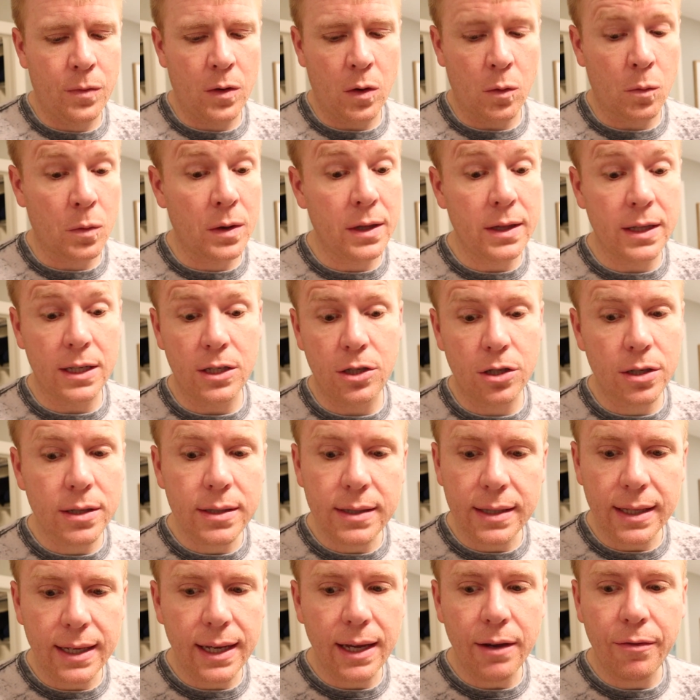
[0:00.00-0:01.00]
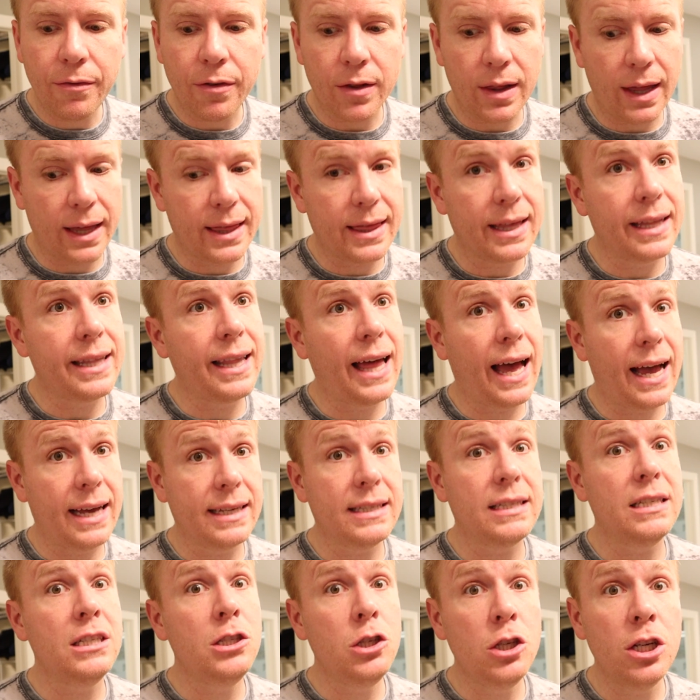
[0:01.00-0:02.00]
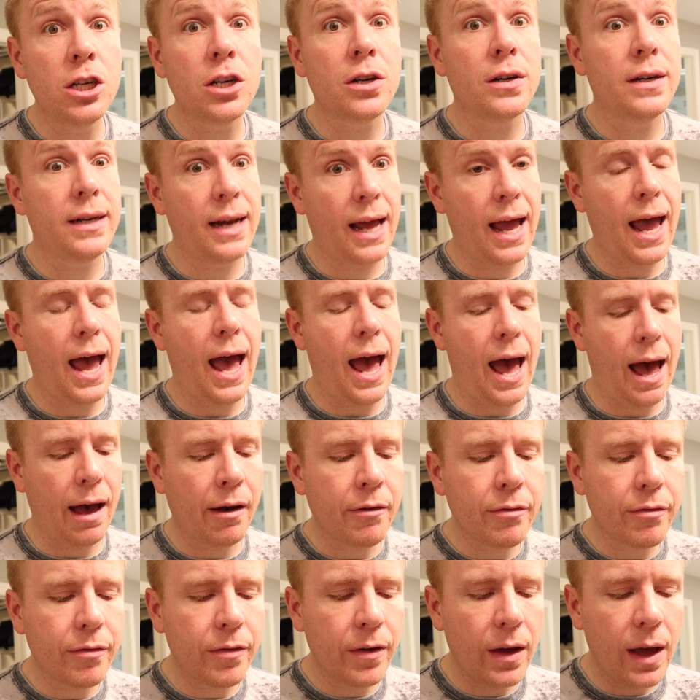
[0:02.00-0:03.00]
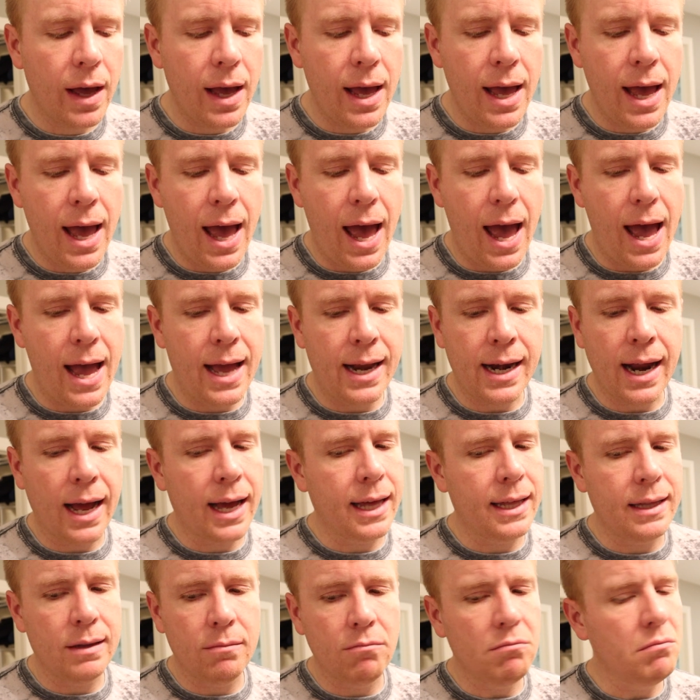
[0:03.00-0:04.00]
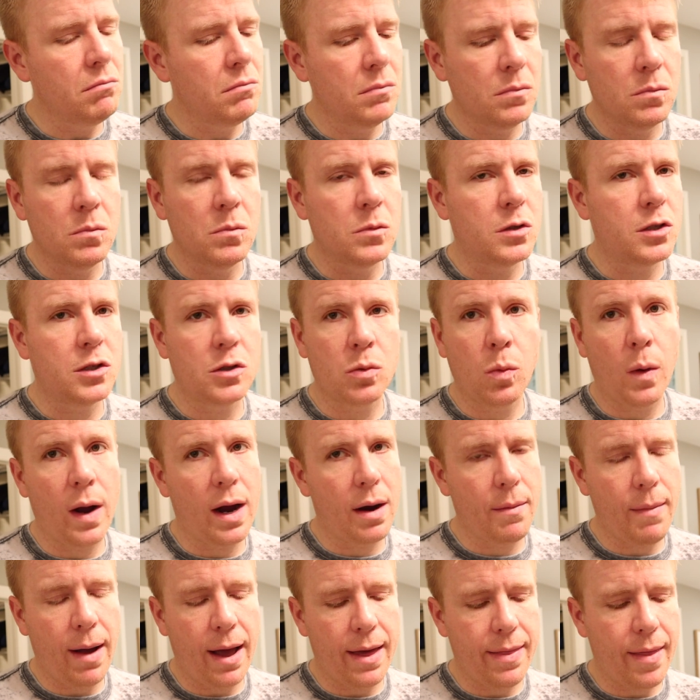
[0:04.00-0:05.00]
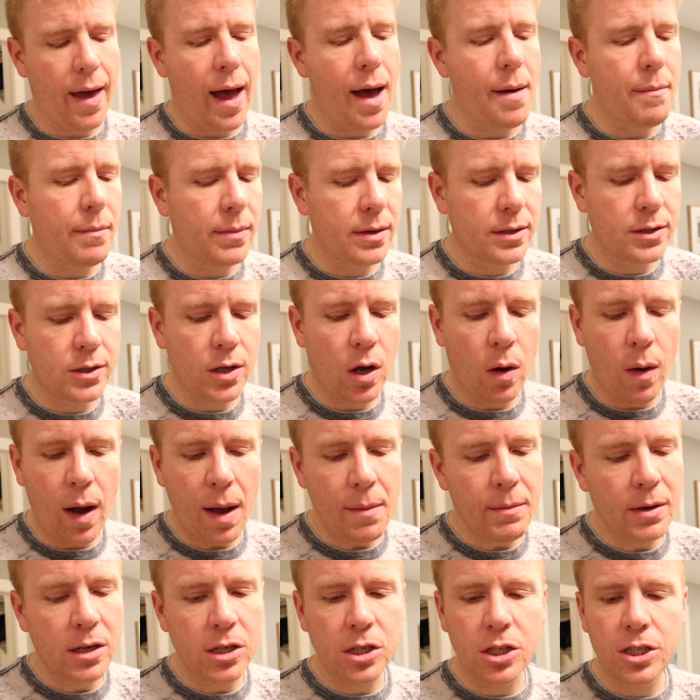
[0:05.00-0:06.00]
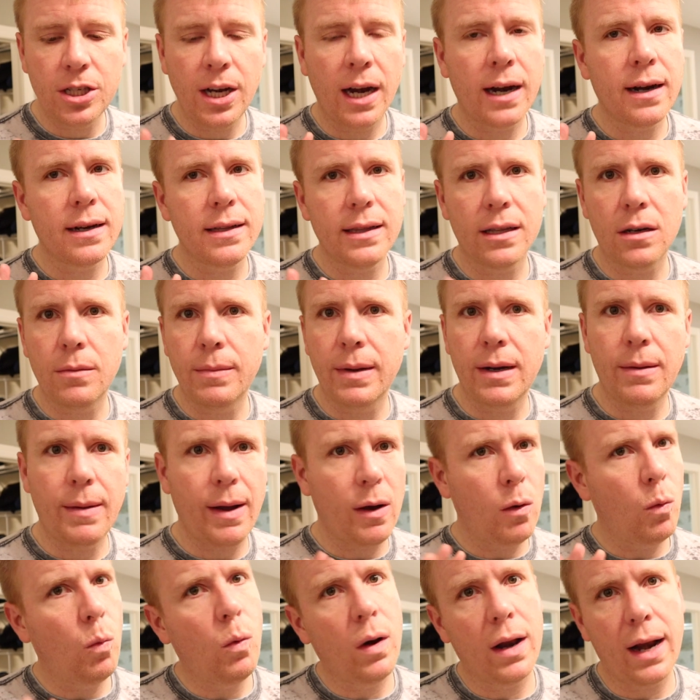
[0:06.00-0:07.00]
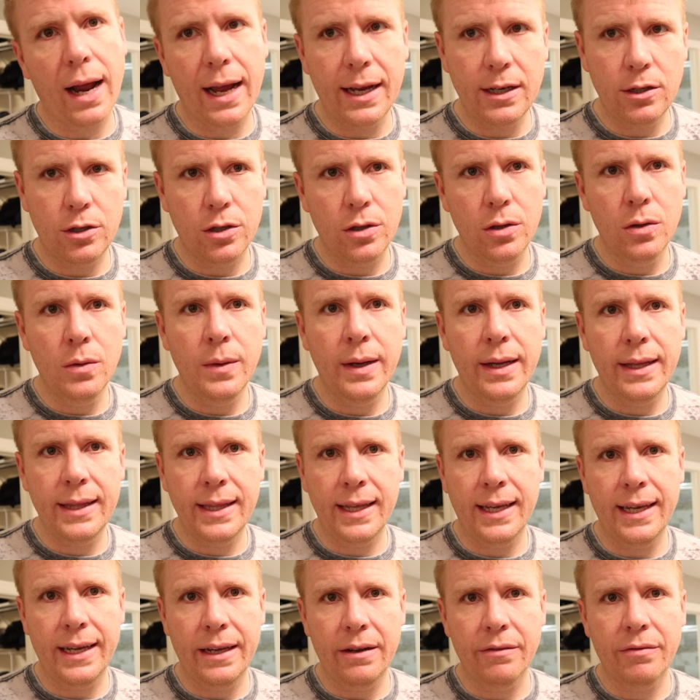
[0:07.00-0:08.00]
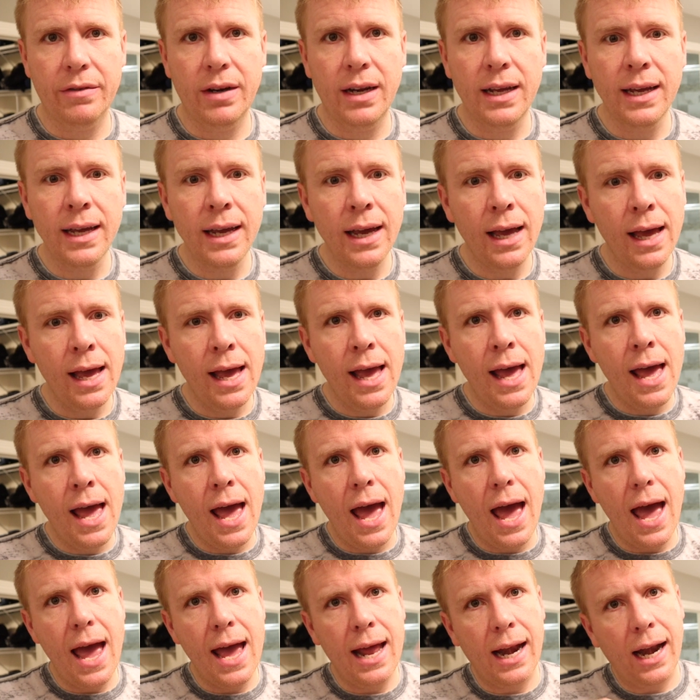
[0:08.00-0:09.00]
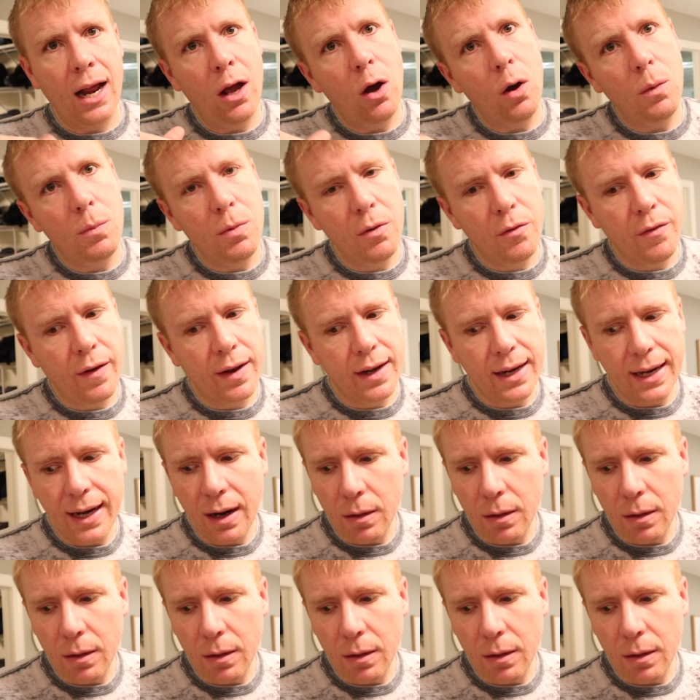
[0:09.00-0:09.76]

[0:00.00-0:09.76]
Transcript: religiously for like the last year and a half, and I swear by them. So I'm gonna share a little bit about what I do in the evening, and I hope you find it